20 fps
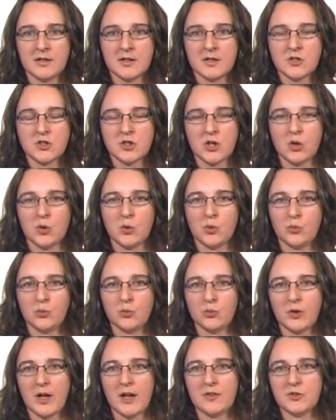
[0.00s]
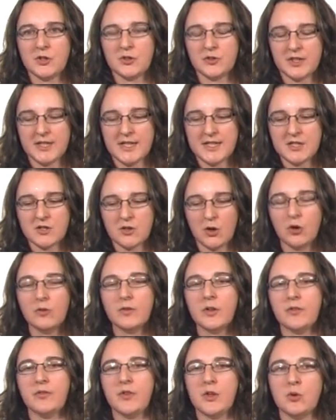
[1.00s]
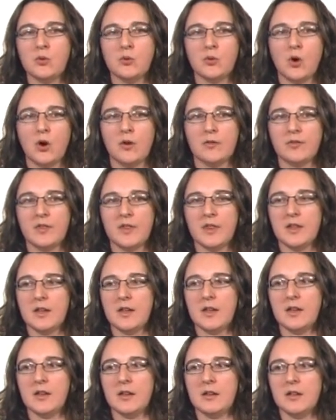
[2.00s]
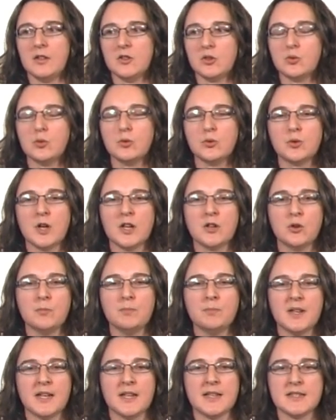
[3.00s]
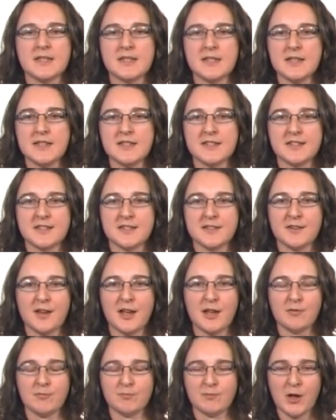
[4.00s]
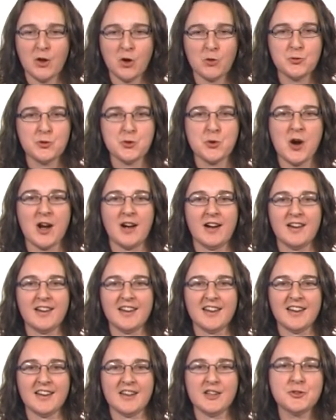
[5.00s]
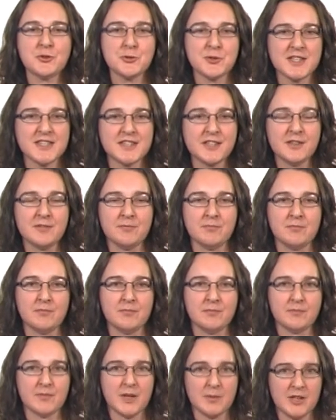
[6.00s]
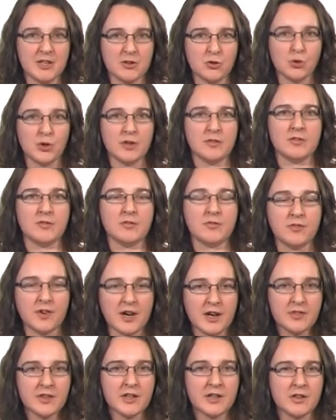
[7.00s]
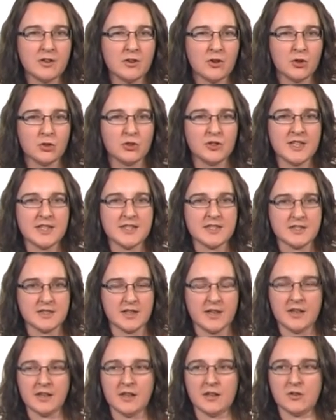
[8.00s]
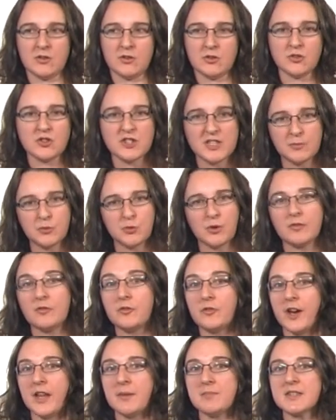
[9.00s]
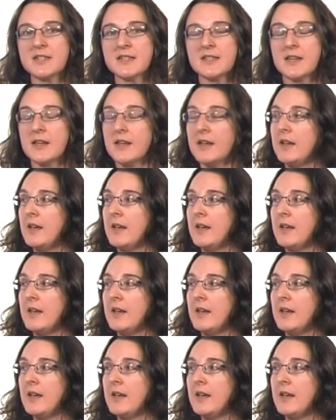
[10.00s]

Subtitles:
So after this overview of the intercultural competencies, I hope you are interested in maybe in going further on these conceptual frames.